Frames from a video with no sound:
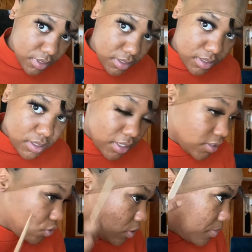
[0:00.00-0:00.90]
See,
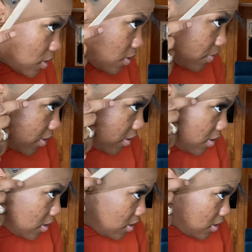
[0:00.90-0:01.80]
it's dripping already.
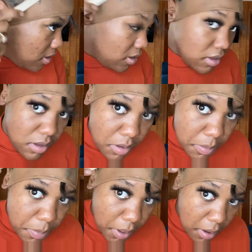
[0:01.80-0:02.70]

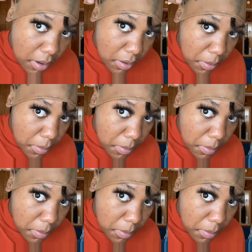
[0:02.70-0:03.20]
Put it on.